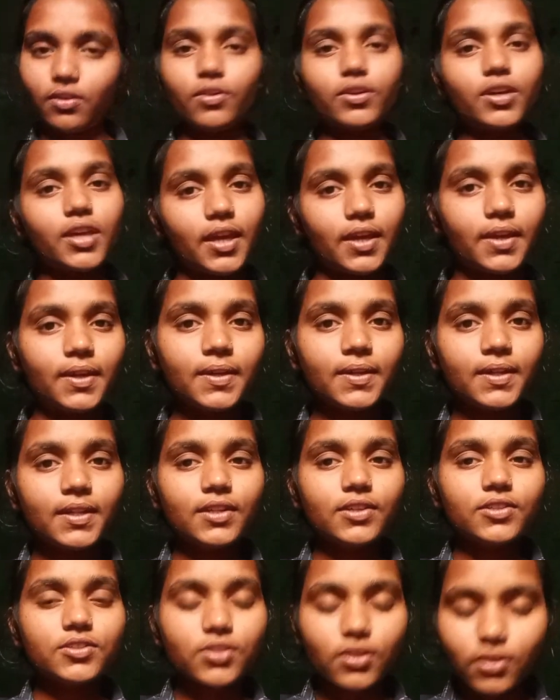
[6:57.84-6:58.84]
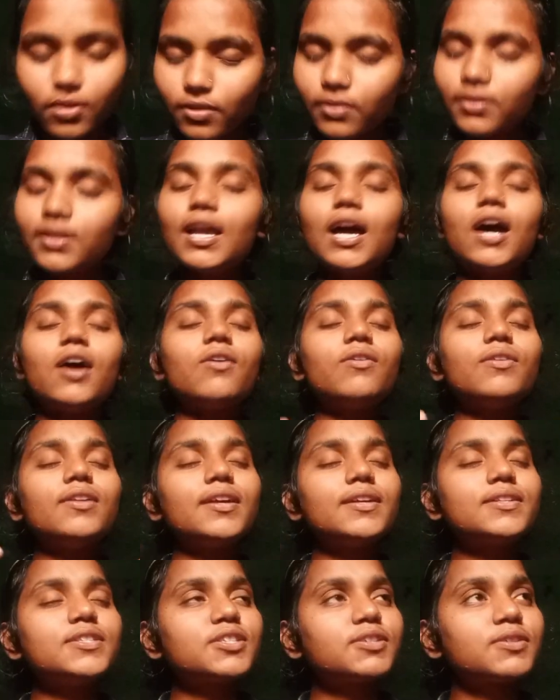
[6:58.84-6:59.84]
Okay, so now
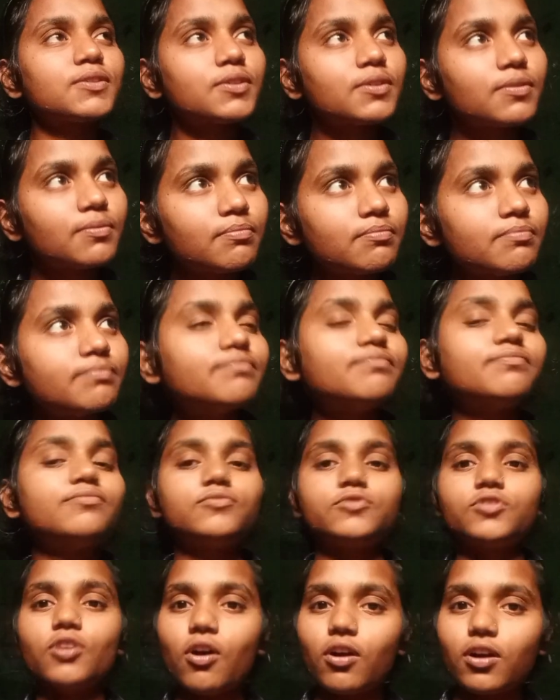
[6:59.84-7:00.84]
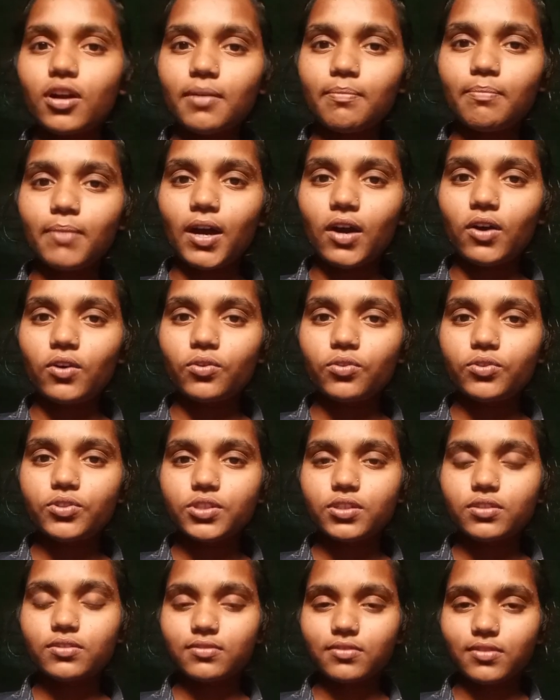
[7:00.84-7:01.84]
let's talk
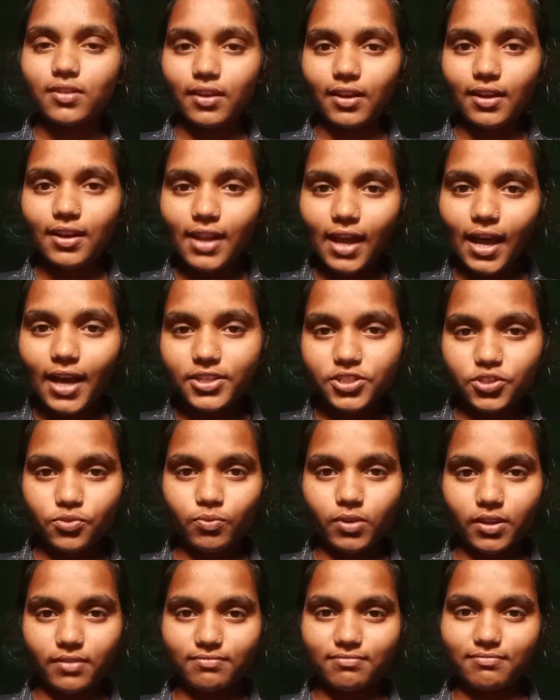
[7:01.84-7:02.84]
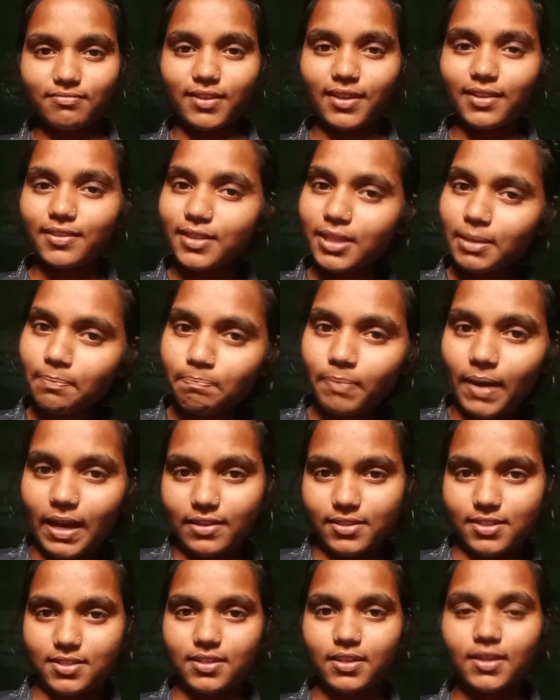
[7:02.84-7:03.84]
about last one in the
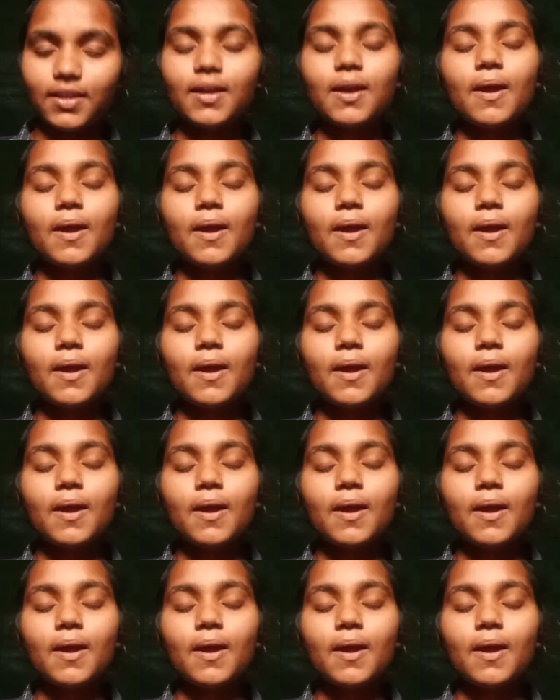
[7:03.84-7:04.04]
past.